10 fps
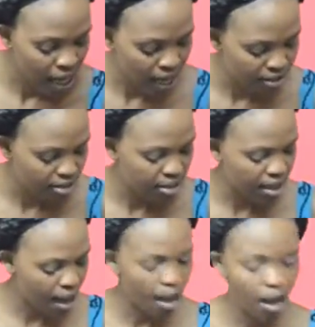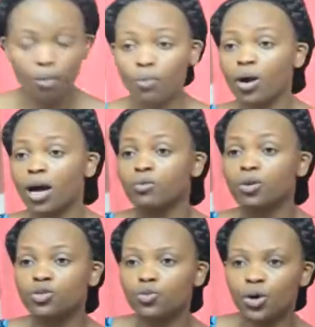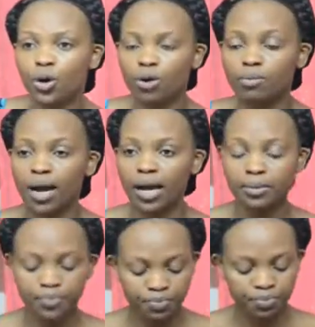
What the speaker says: And now I'm going to work on my